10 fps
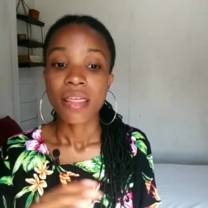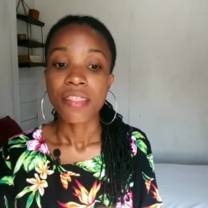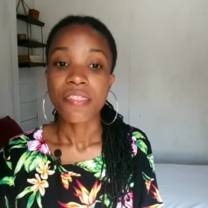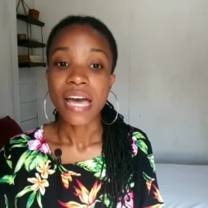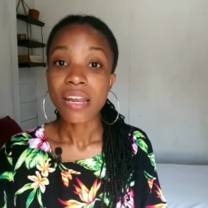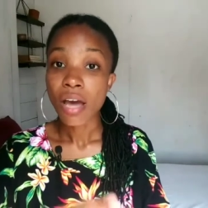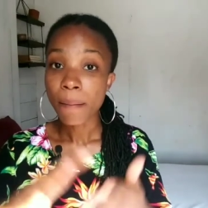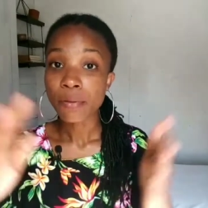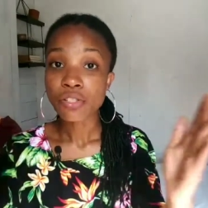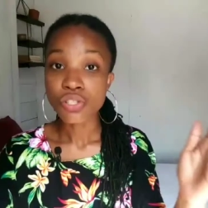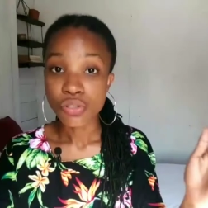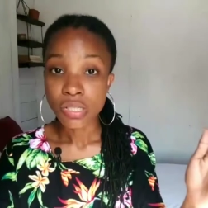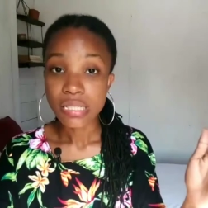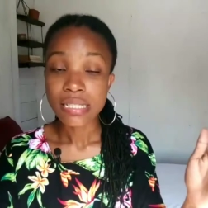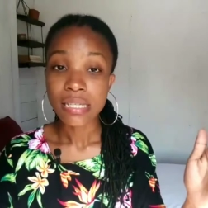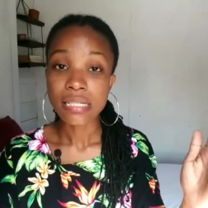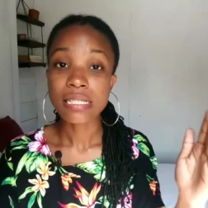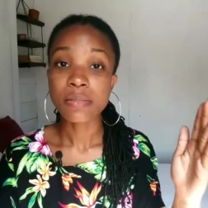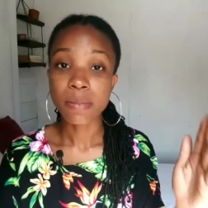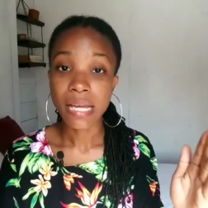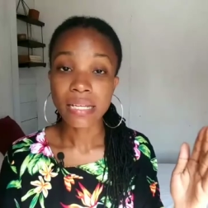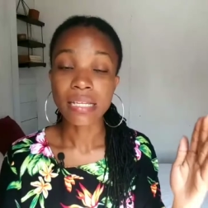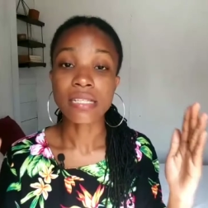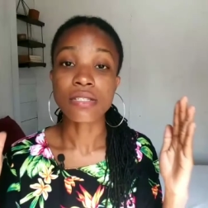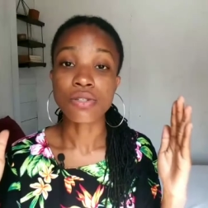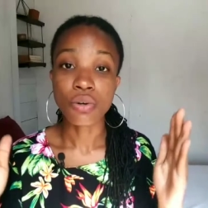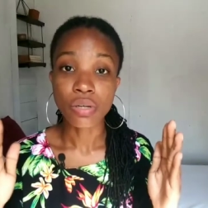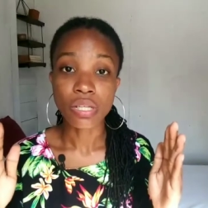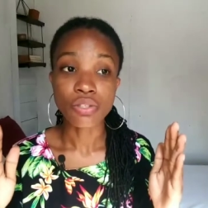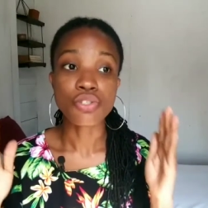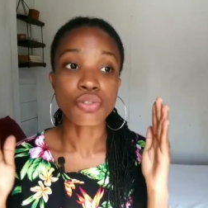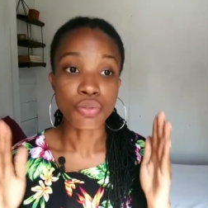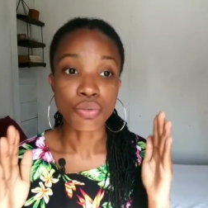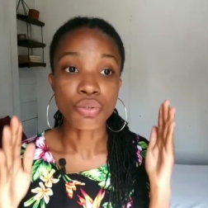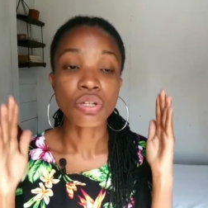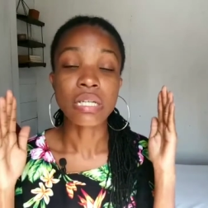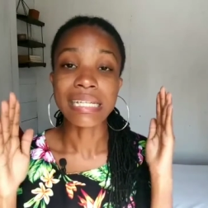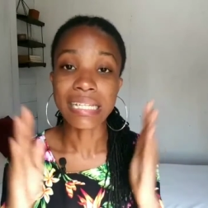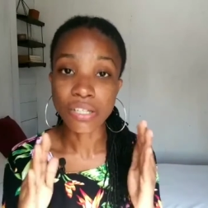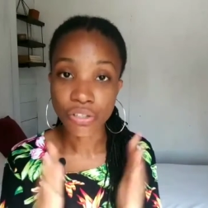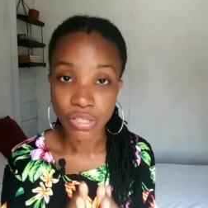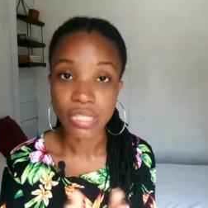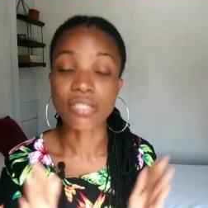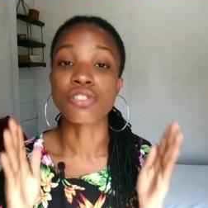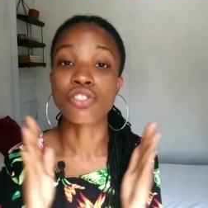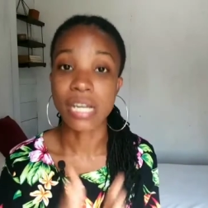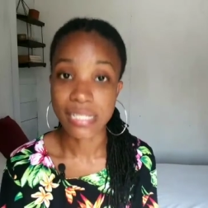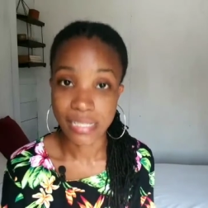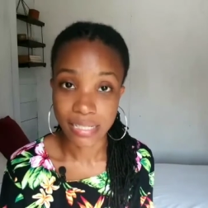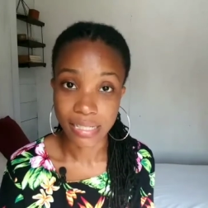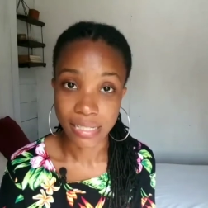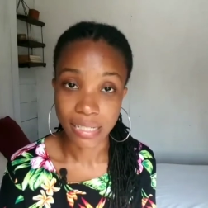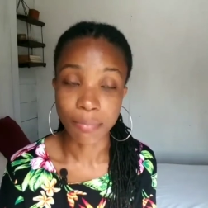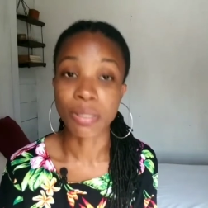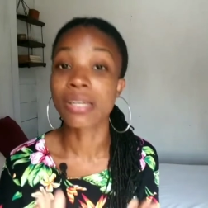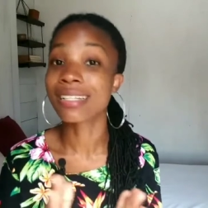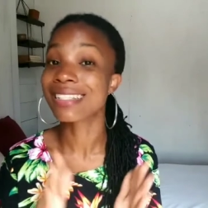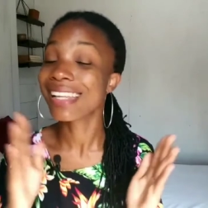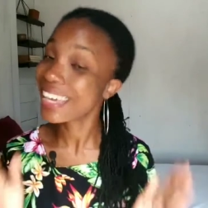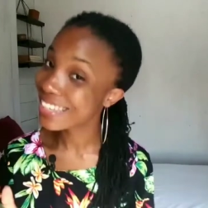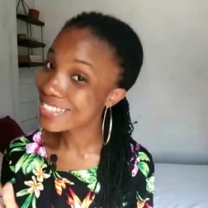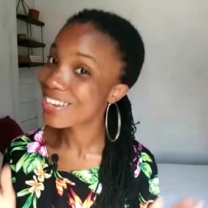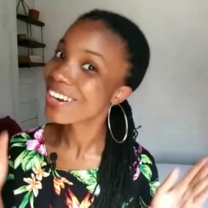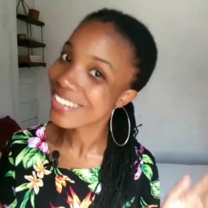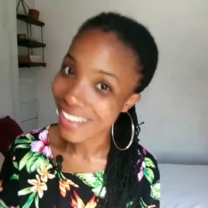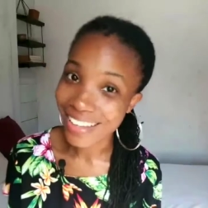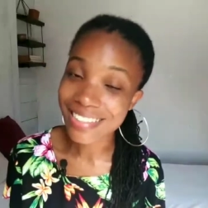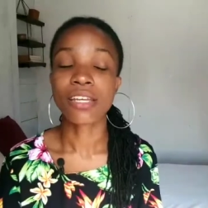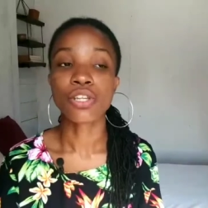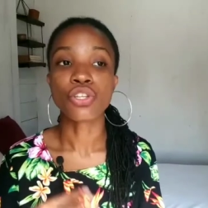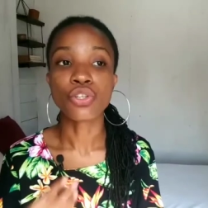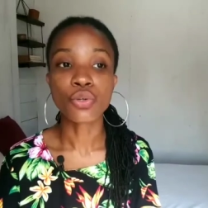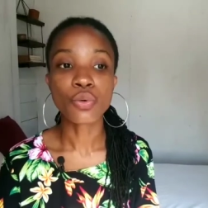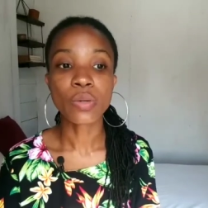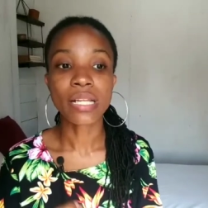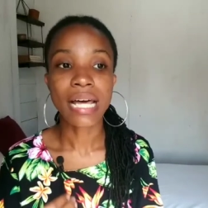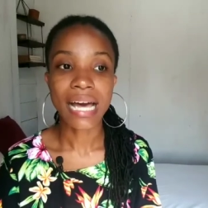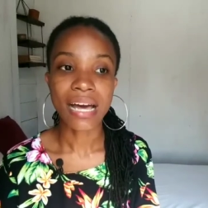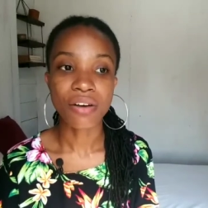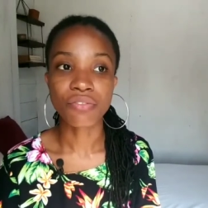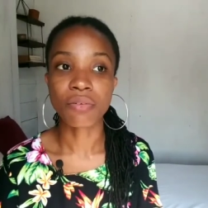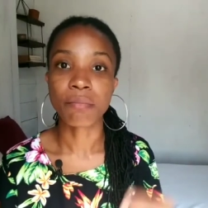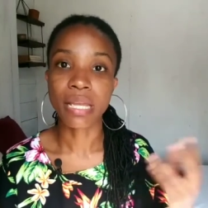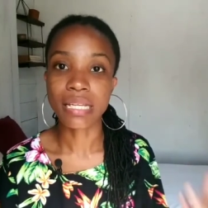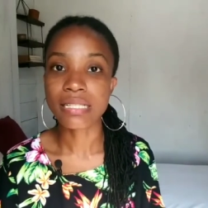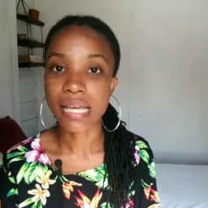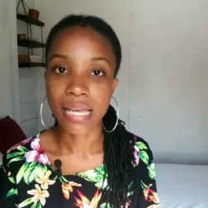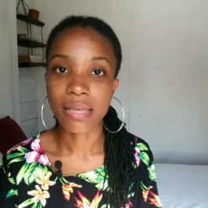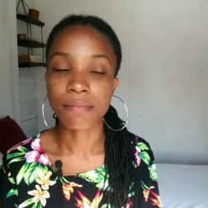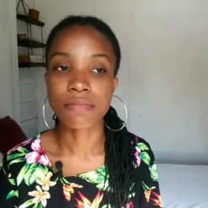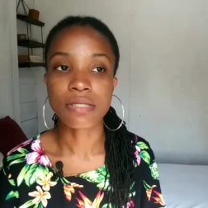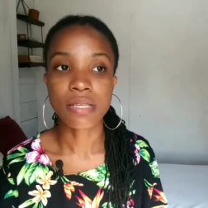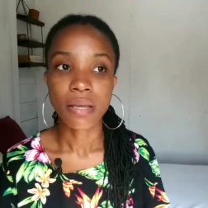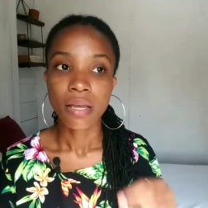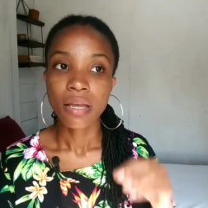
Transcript: that opportunity span is going to decrease drastically because like it or not you will have many times